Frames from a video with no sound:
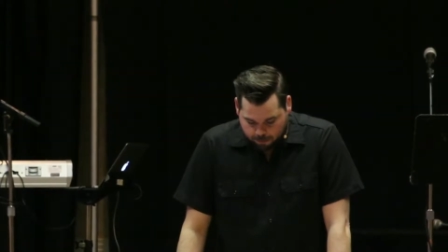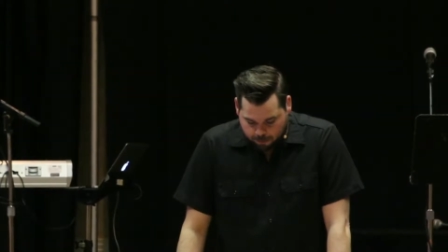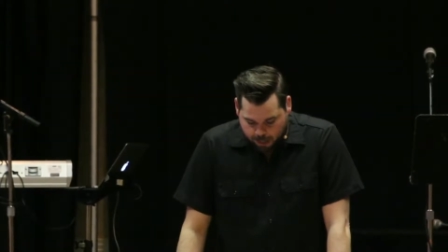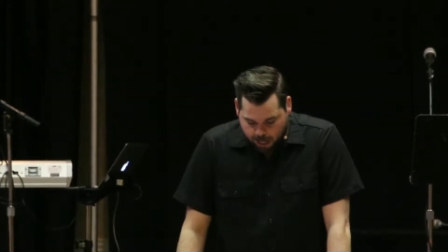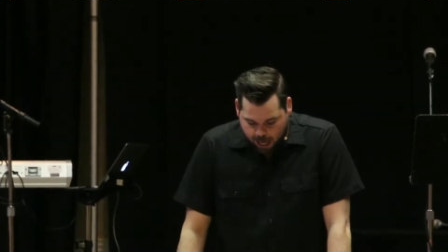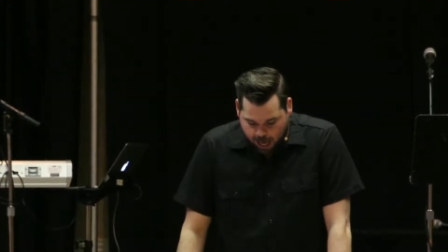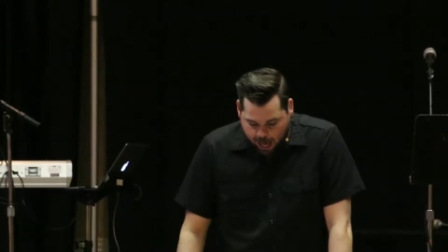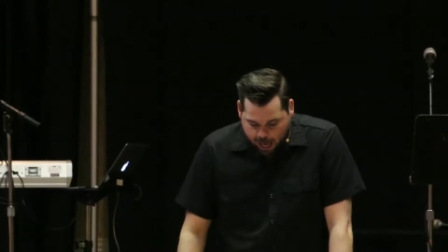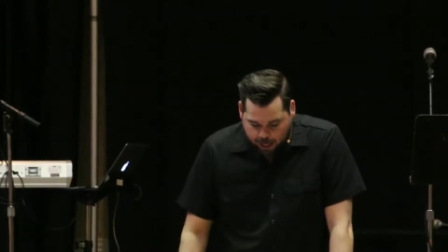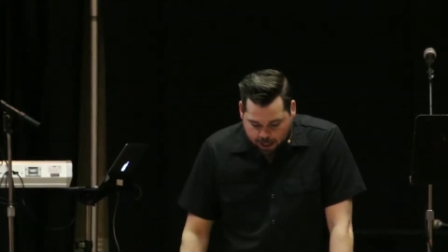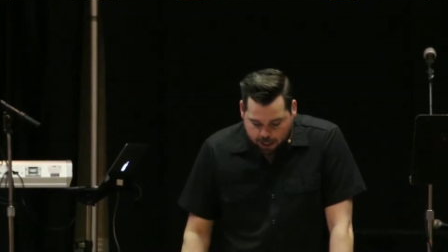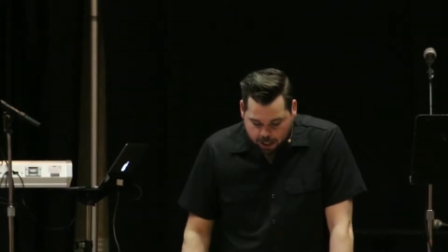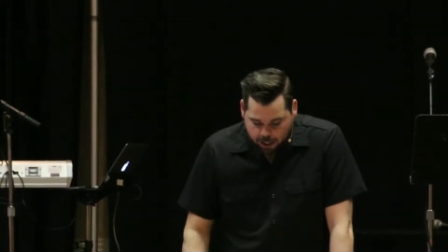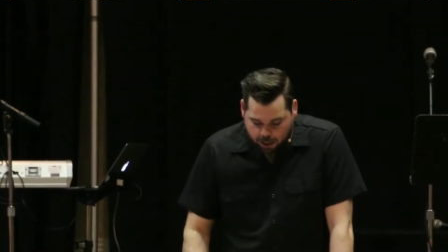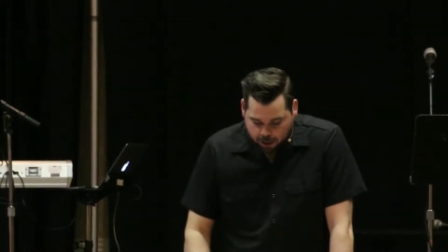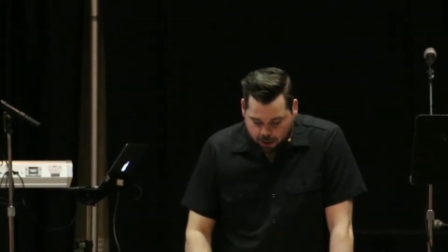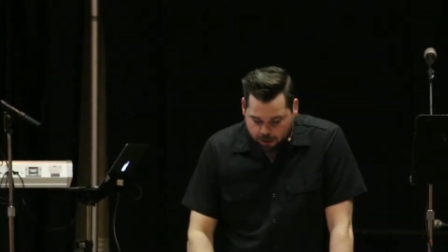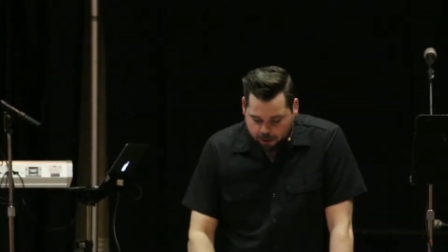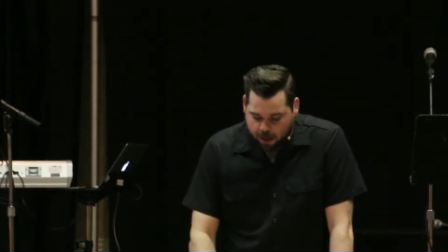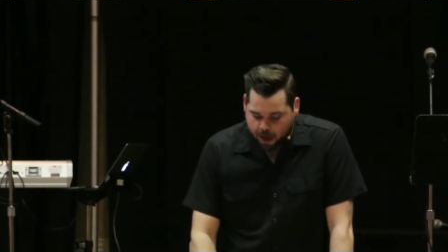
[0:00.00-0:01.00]
They had to
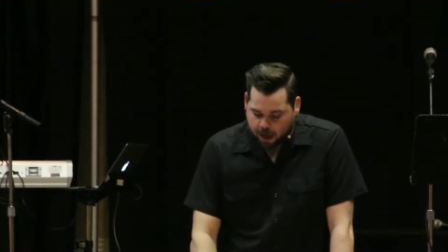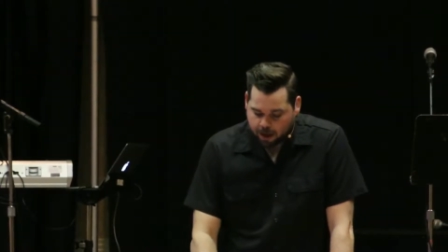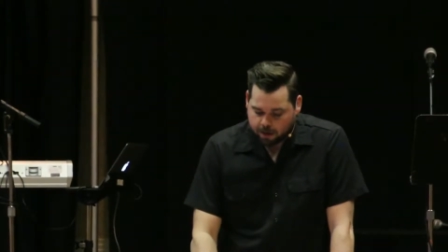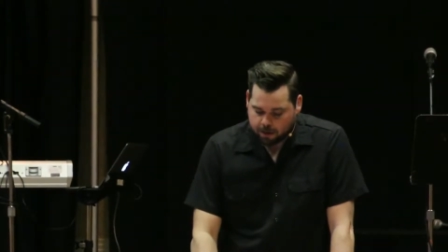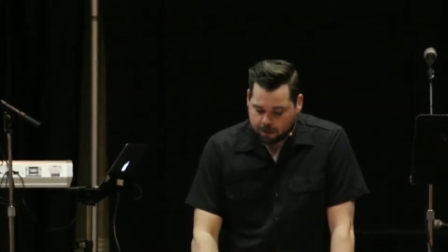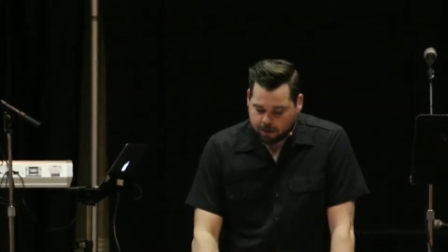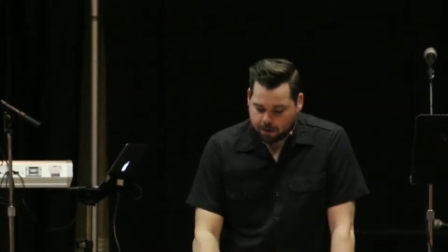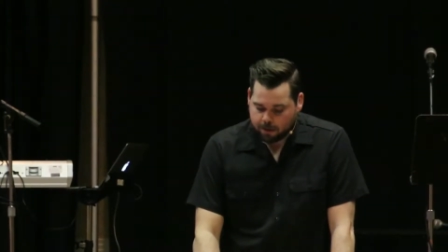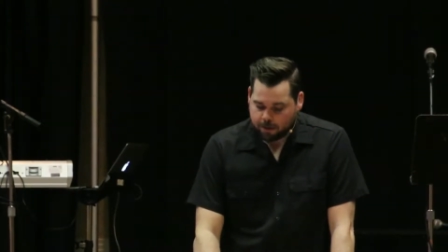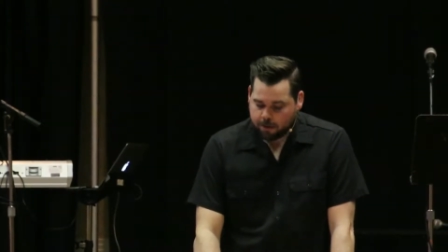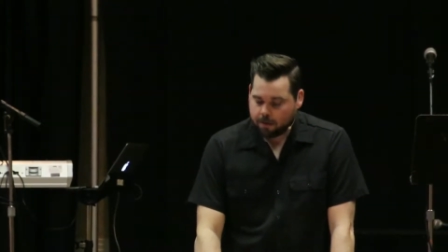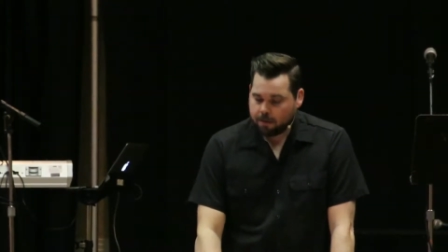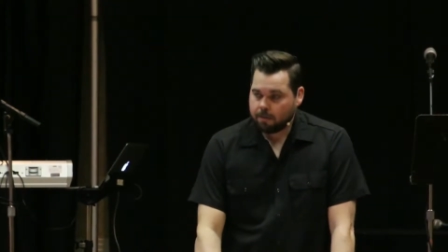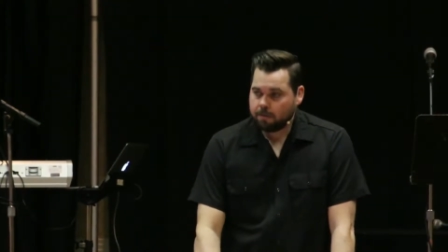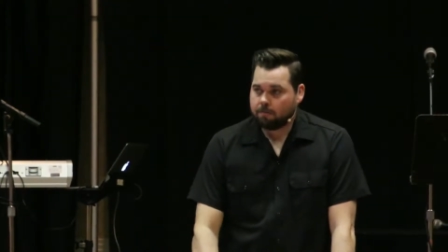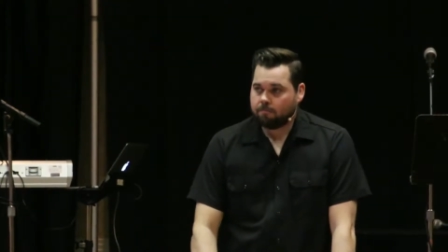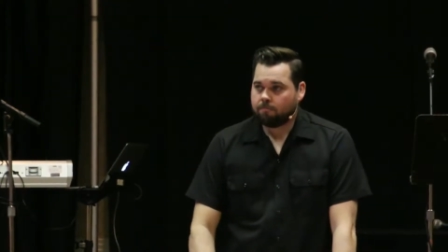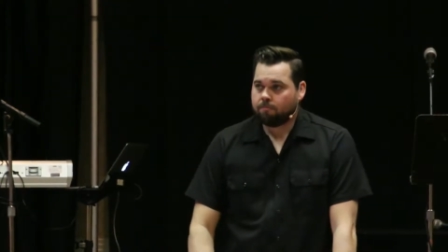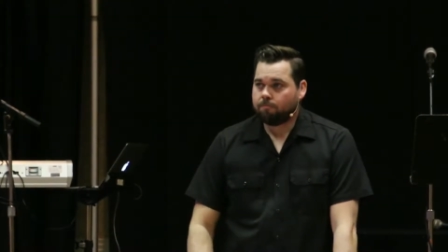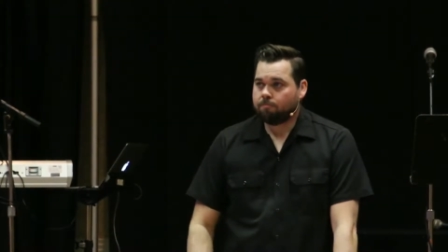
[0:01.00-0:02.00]
hear that
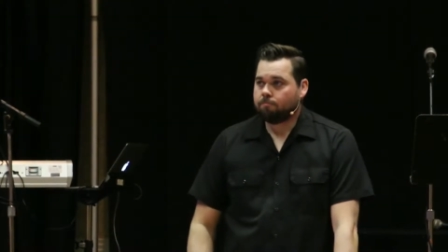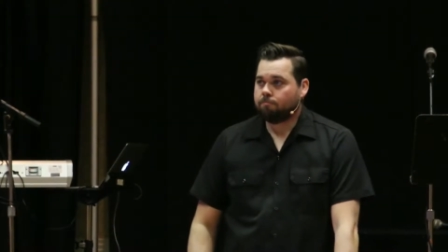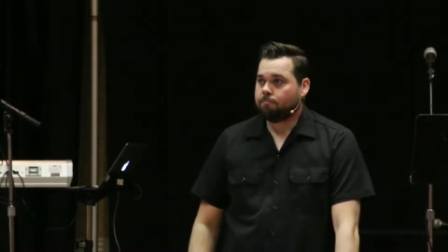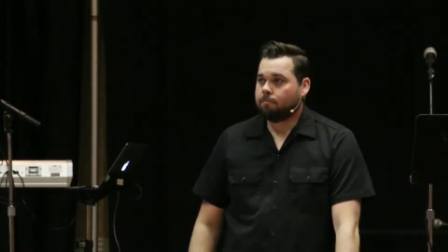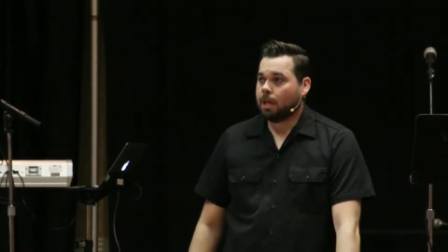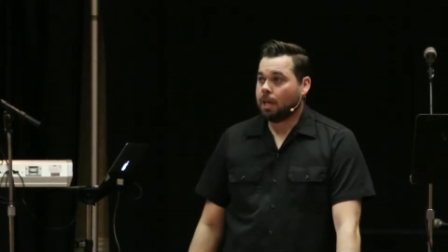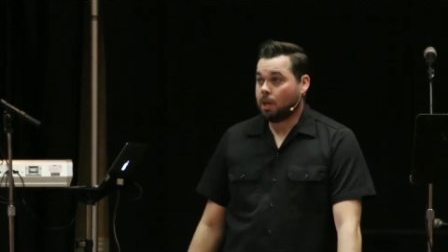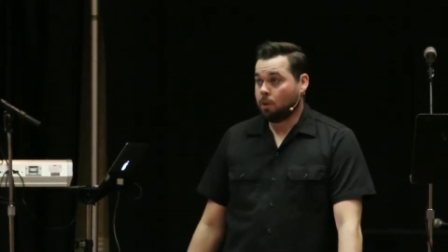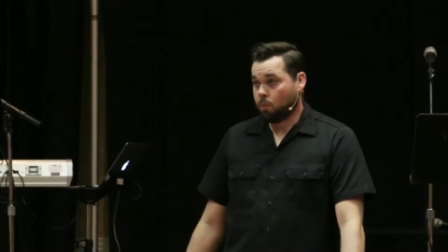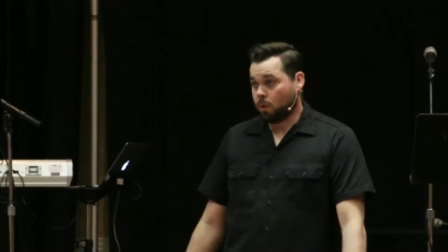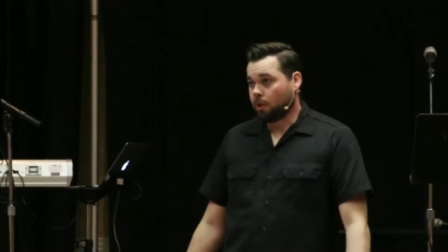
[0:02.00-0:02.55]
he